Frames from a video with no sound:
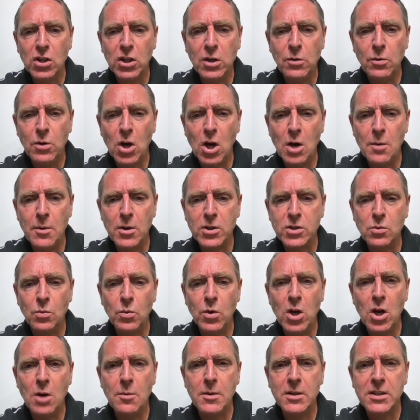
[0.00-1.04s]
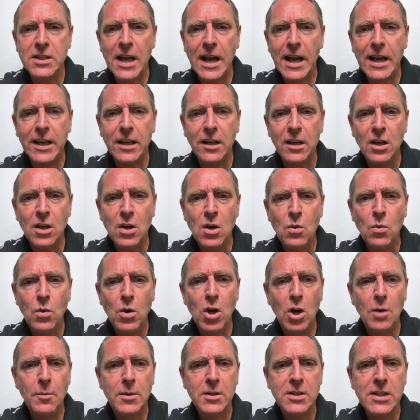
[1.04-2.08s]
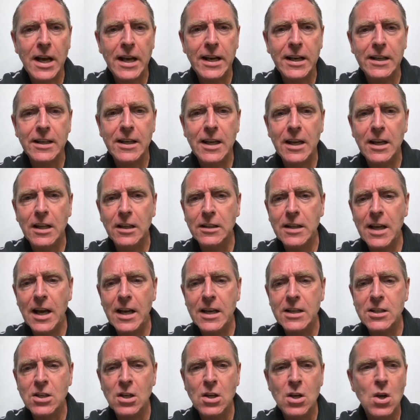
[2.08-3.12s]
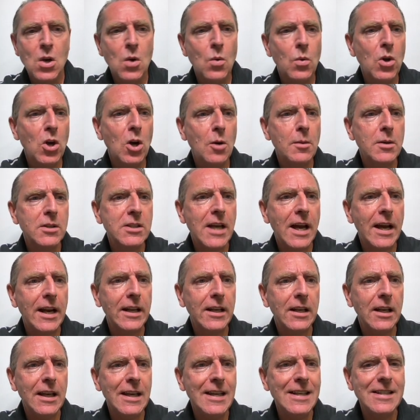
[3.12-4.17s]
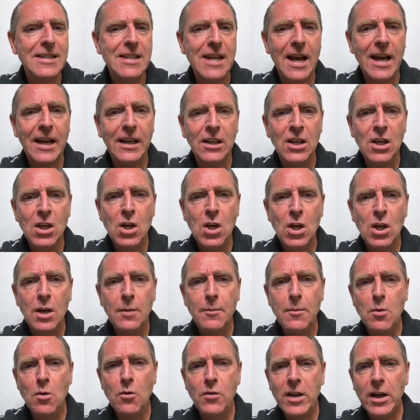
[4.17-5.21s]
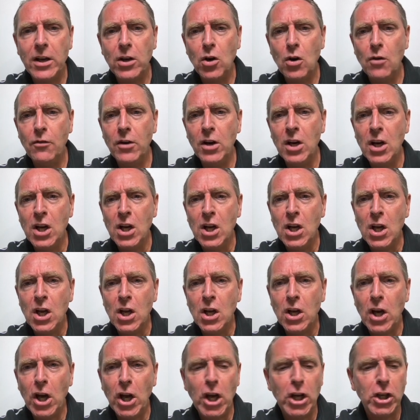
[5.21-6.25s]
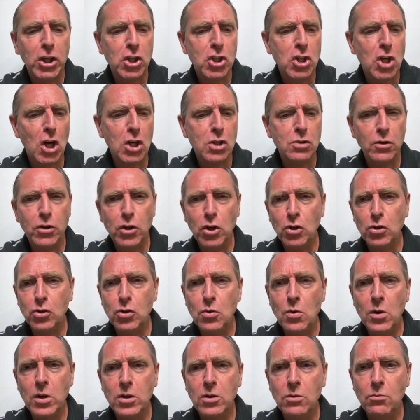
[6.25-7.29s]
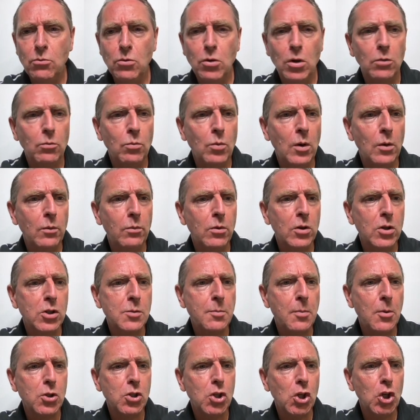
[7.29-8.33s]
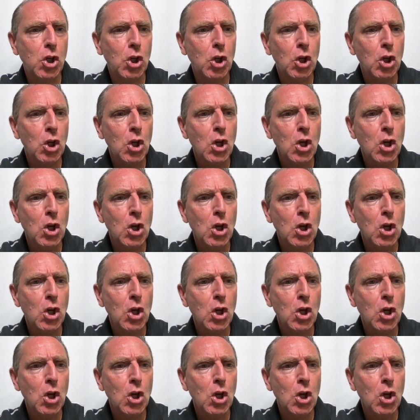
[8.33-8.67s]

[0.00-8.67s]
almost had it. We almost had it nailed, guys. We almost had it intact. Let me move that over. I hate to charge when they don't do what we're supposed to do.